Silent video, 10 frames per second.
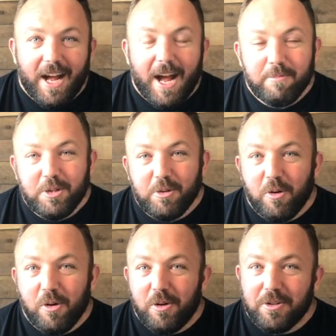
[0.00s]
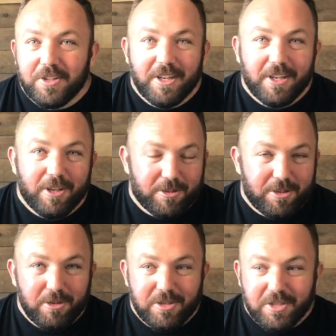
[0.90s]
I'm too old, you're
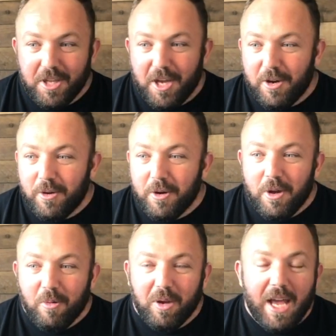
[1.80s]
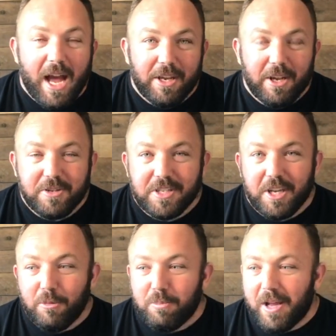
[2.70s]
too slow, we got no
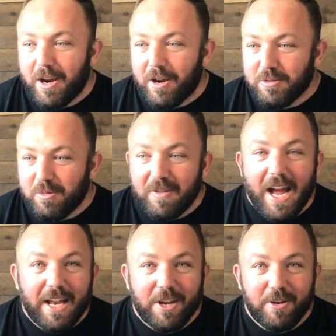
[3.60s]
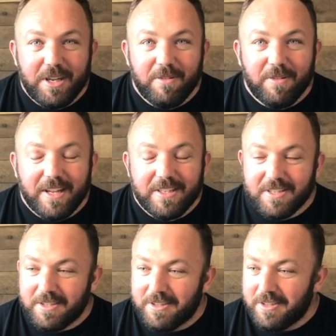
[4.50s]
skill players, we've got no
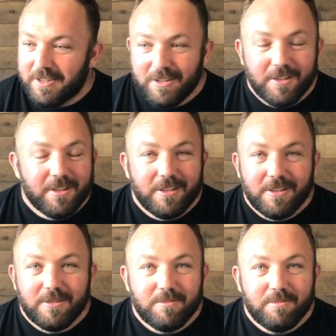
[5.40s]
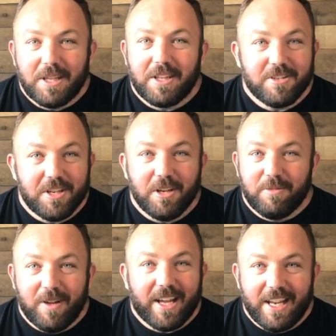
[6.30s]
defense, but they're still
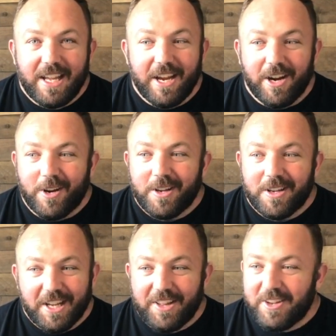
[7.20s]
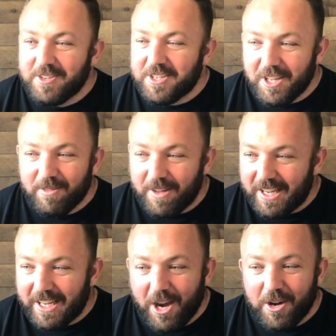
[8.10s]
fucking here. They're still
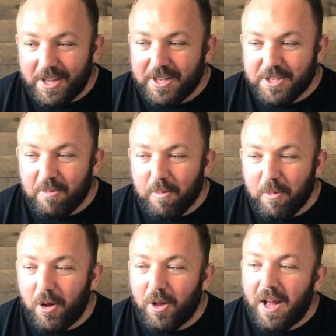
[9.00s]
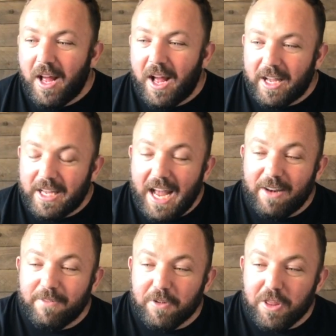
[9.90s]
fucking going to the Super Bowl
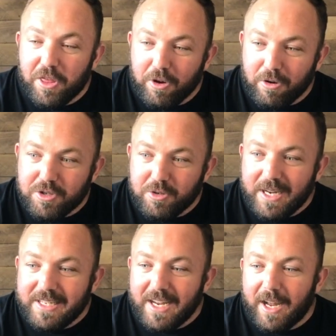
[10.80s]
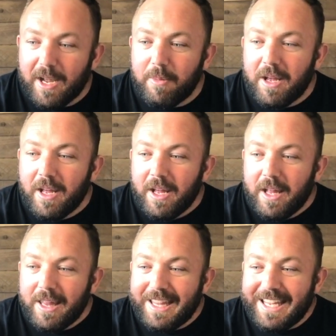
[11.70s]
again for the third straight time,
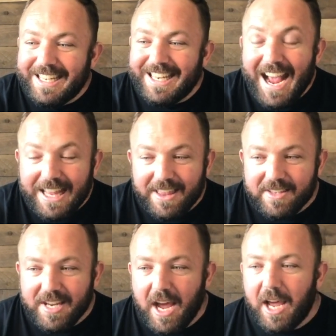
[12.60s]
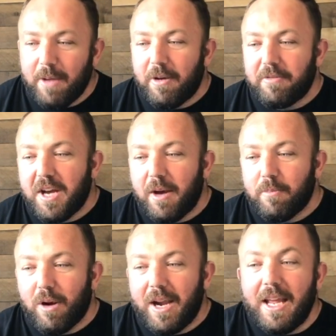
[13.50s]
the 9th time of
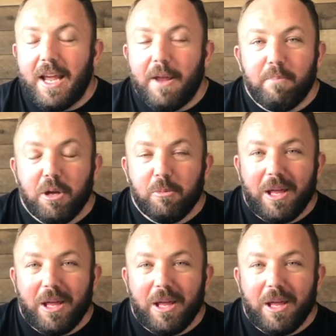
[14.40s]
Tom Brady and Bill